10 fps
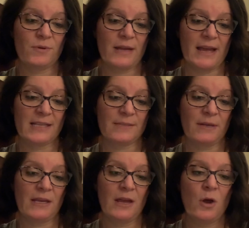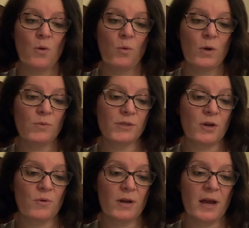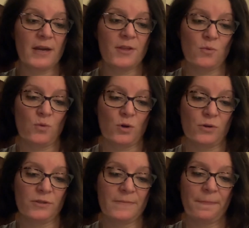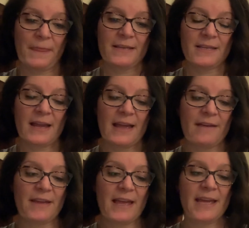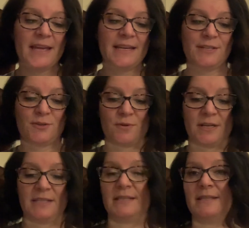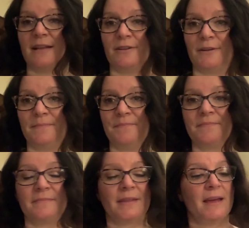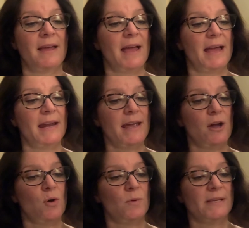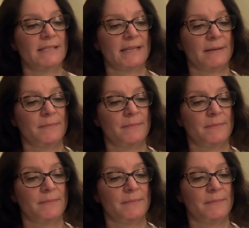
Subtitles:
ask me what was going on in the world and did I have any stories to tell her. And I always did.